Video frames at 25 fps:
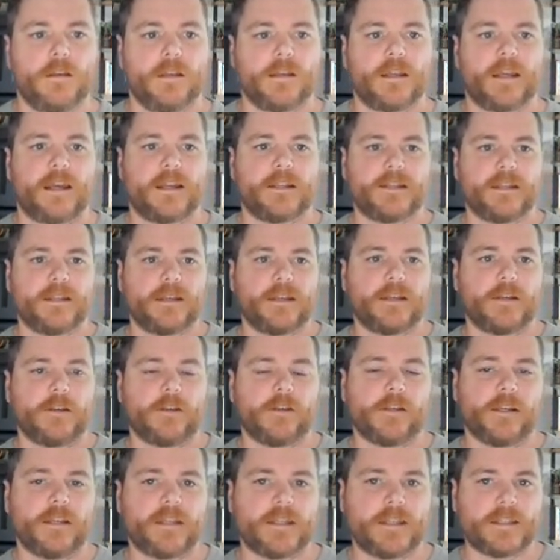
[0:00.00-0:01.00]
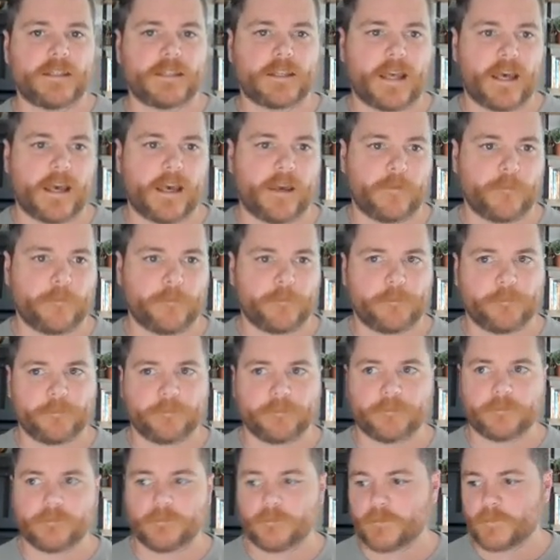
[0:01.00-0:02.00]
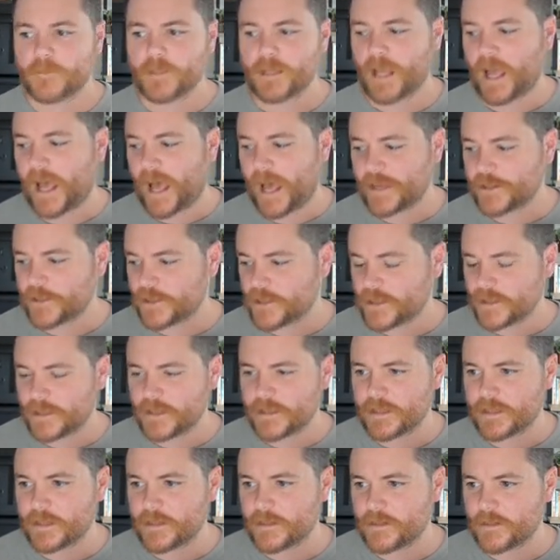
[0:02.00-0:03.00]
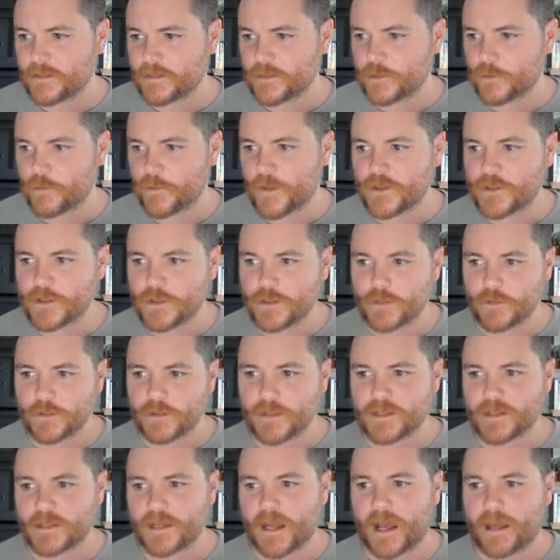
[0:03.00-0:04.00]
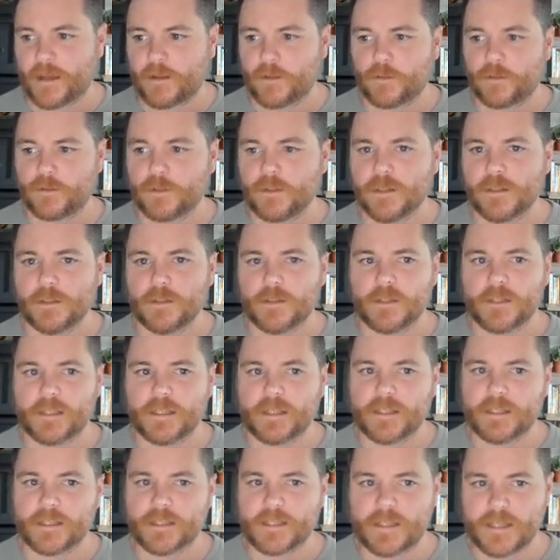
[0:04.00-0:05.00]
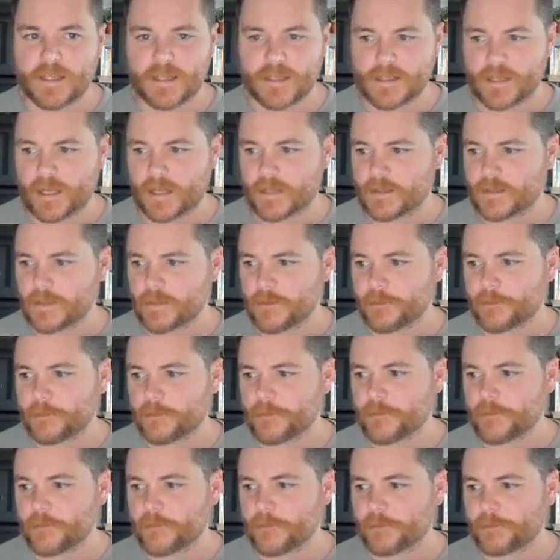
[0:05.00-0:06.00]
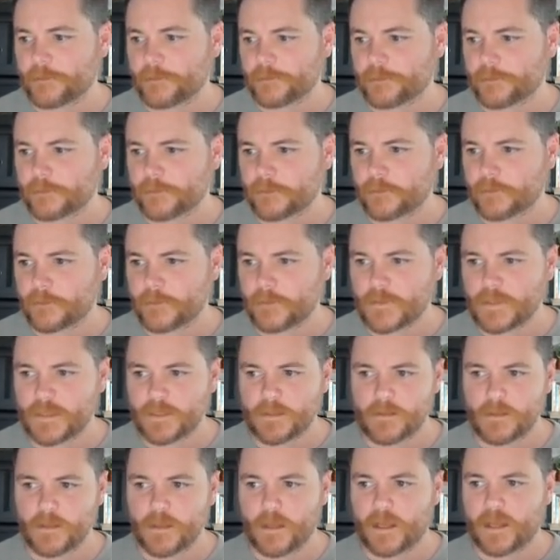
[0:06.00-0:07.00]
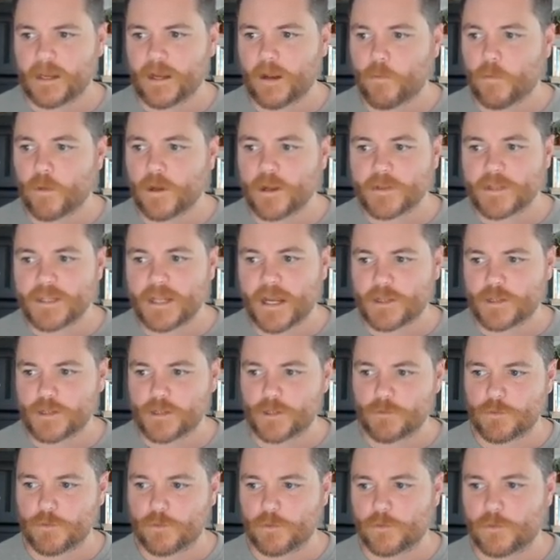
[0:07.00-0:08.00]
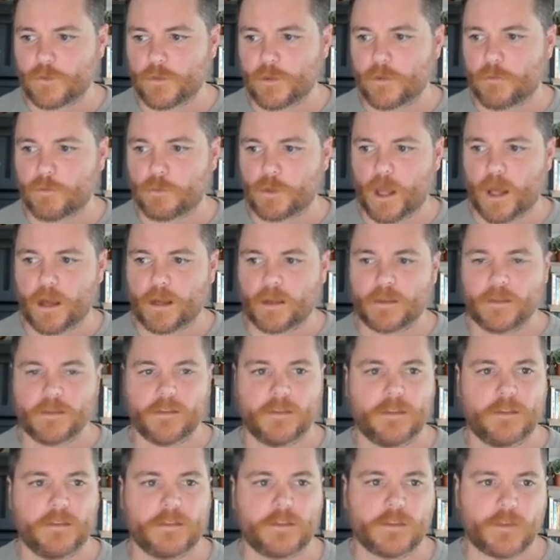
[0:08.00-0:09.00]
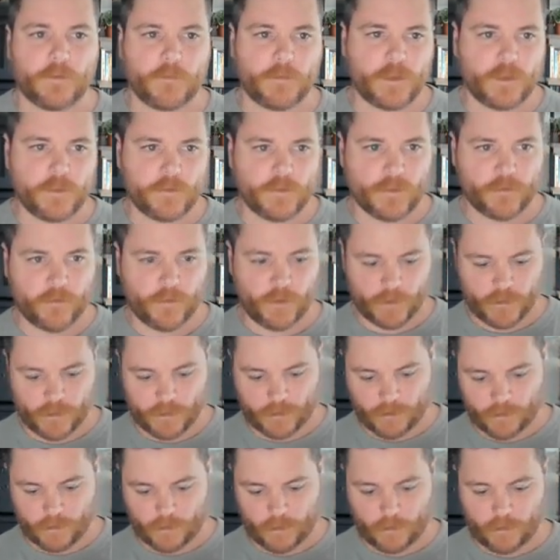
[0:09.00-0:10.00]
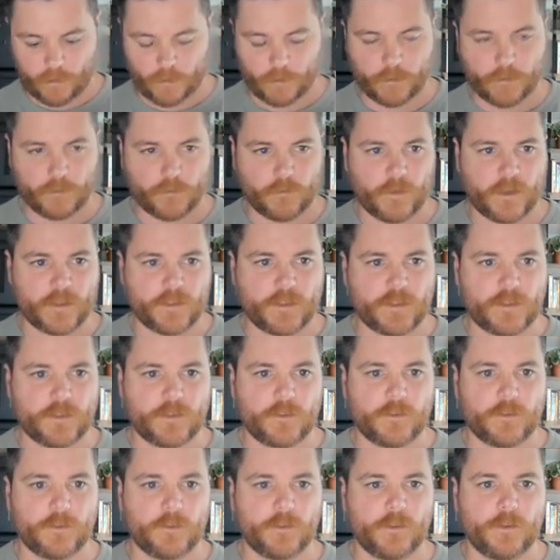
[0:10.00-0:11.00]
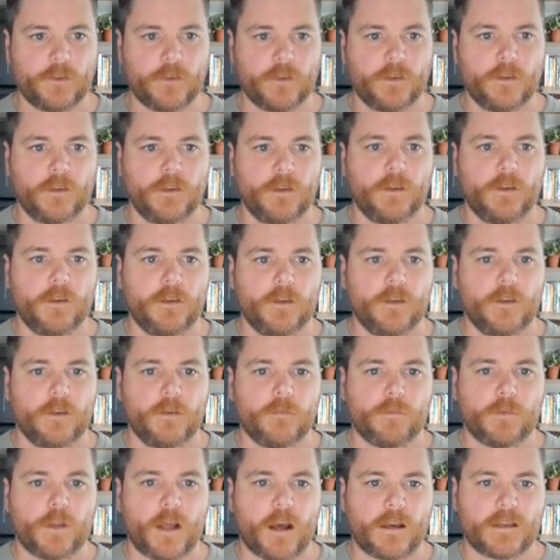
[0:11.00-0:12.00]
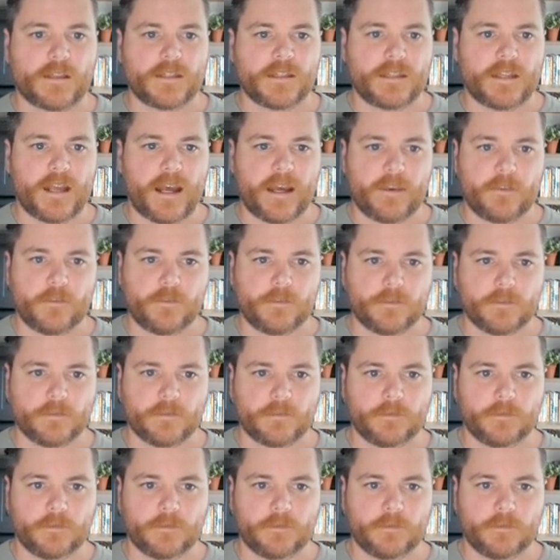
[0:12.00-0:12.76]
The idea here is that I just need to register a style in CSS. And I want to attach it to the block. So I'm going to use a function called register block style.